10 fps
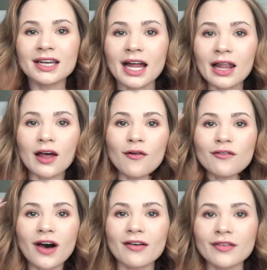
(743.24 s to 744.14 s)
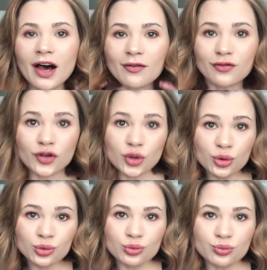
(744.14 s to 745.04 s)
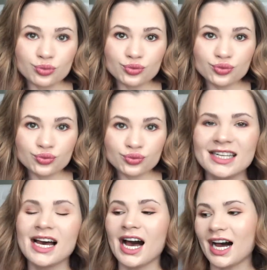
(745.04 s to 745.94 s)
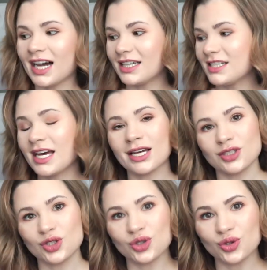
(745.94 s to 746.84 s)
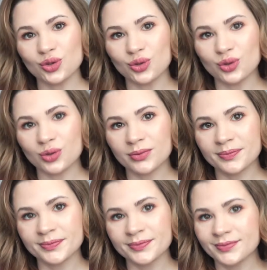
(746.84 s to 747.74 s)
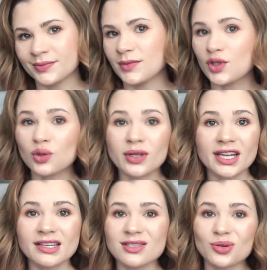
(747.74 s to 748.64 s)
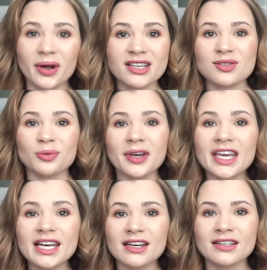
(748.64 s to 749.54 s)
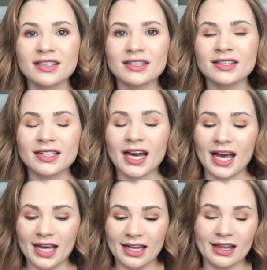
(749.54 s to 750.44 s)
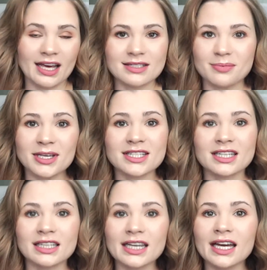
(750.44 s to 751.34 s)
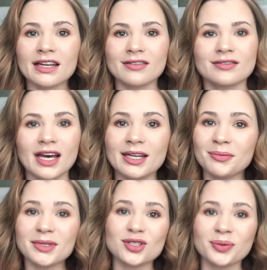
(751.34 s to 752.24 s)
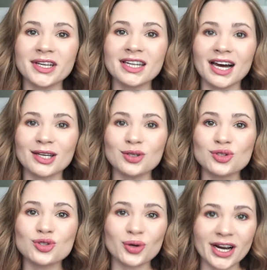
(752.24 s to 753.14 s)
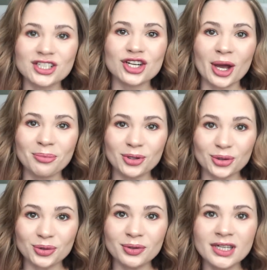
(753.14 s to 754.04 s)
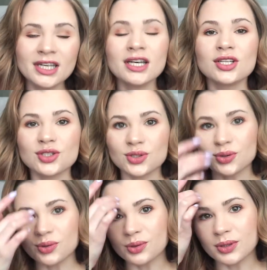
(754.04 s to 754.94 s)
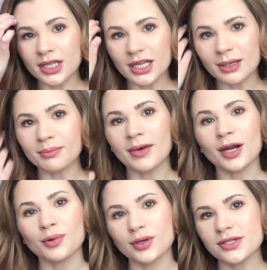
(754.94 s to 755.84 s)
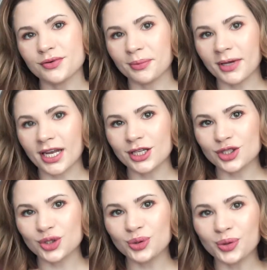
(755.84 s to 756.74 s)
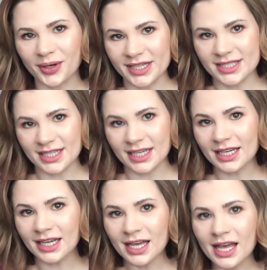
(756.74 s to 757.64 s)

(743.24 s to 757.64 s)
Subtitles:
get a little ba-ba-boom. I tend to do this twice a week, and that's basically it. And in between, I use dry shampoo to keep my roots from getting too greasy.